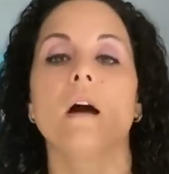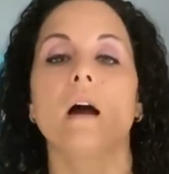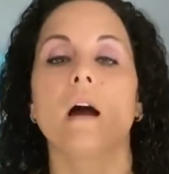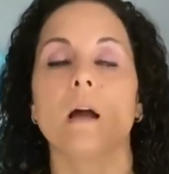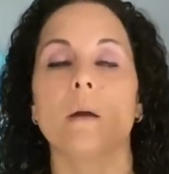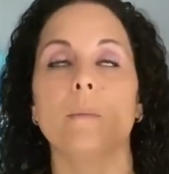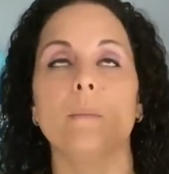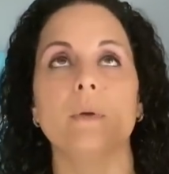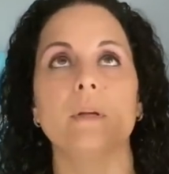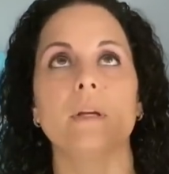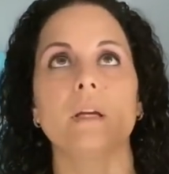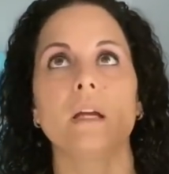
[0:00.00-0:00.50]

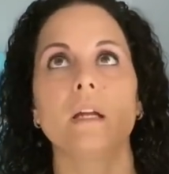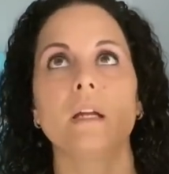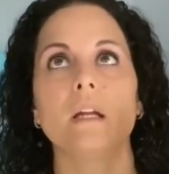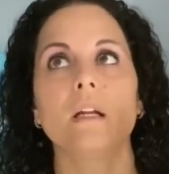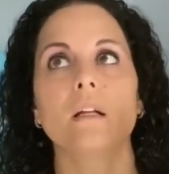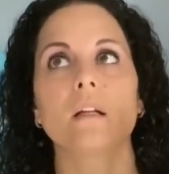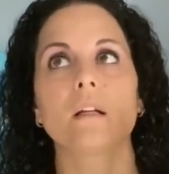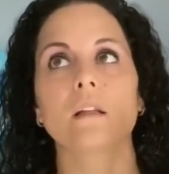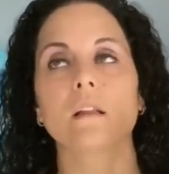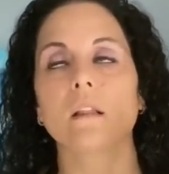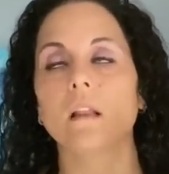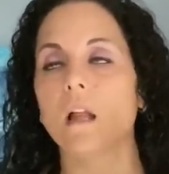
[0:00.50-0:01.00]
I've been
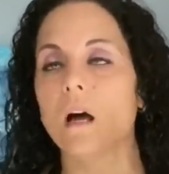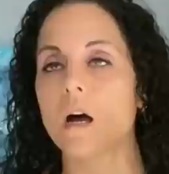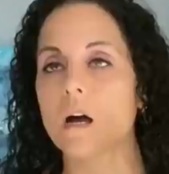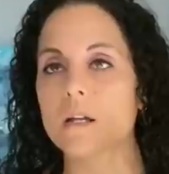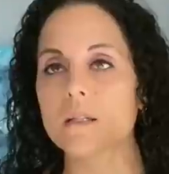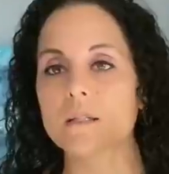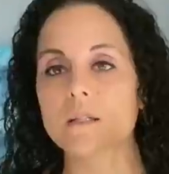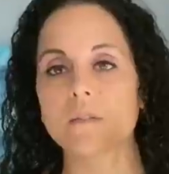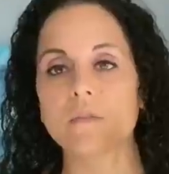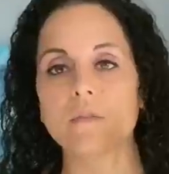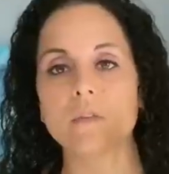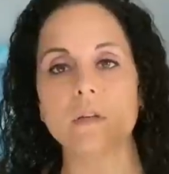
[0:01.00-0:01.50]
getting
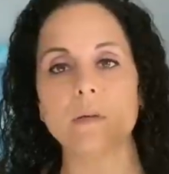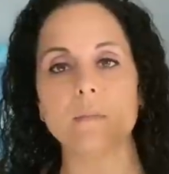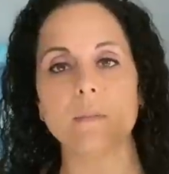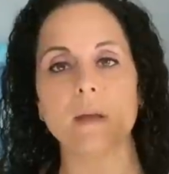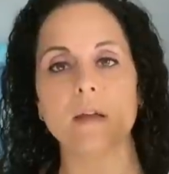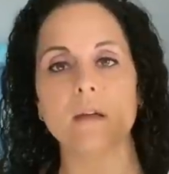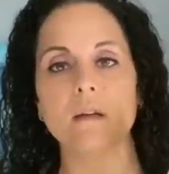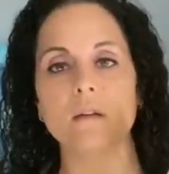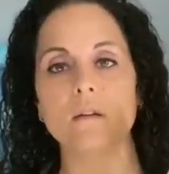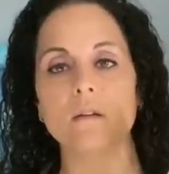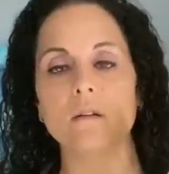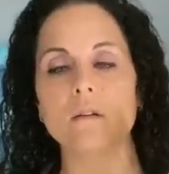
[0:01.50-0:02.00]
lots of
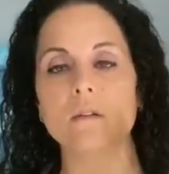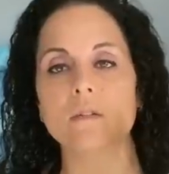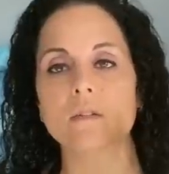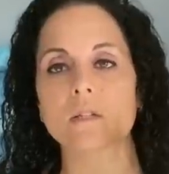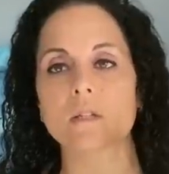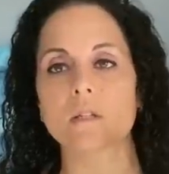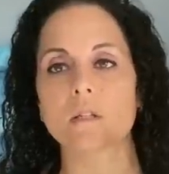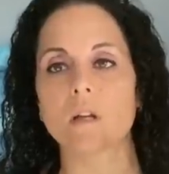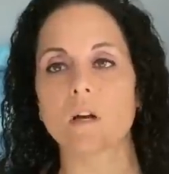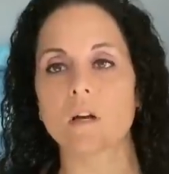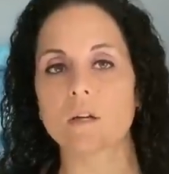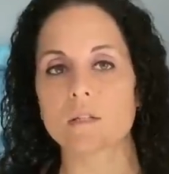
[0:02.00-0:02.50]
emails,
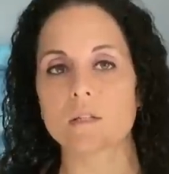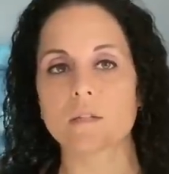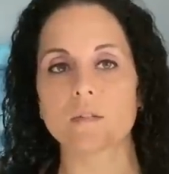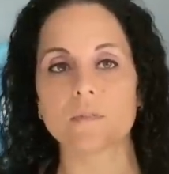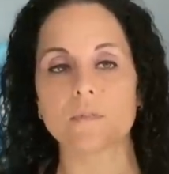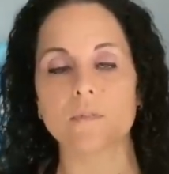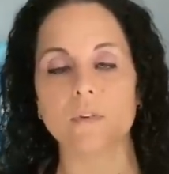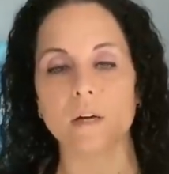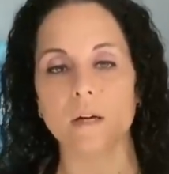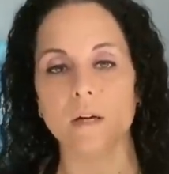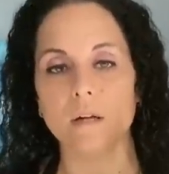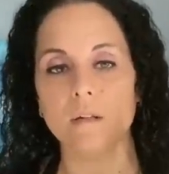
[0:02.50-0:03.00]
lots of,